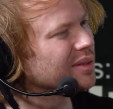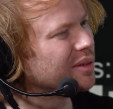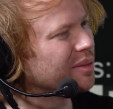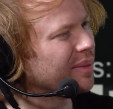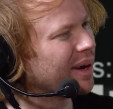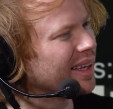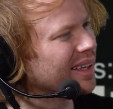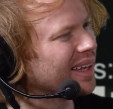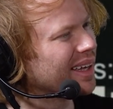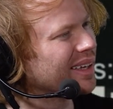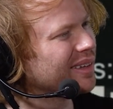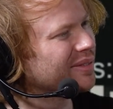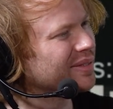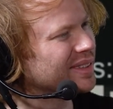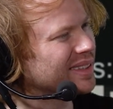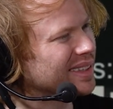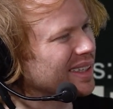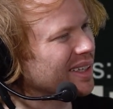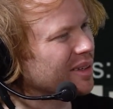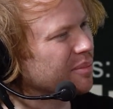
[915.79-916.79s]
When my life
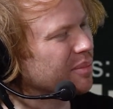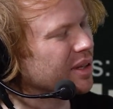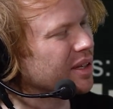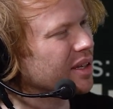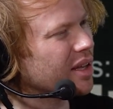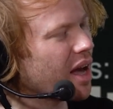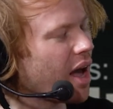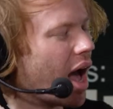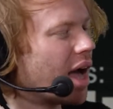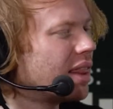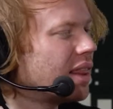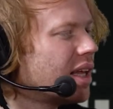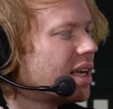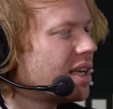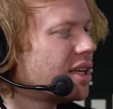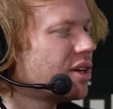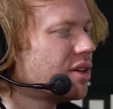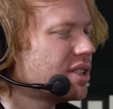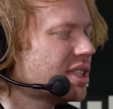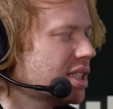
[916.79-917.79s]
is like being, I'd
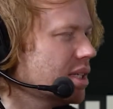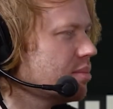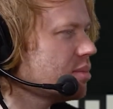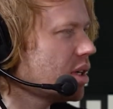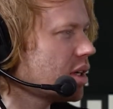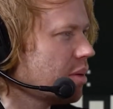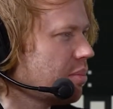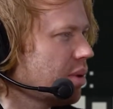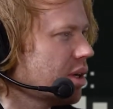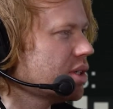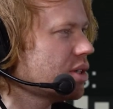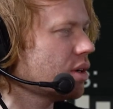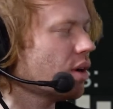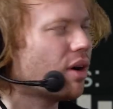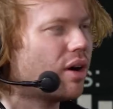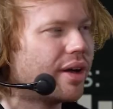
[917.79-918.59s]
like, it seems like a place you go,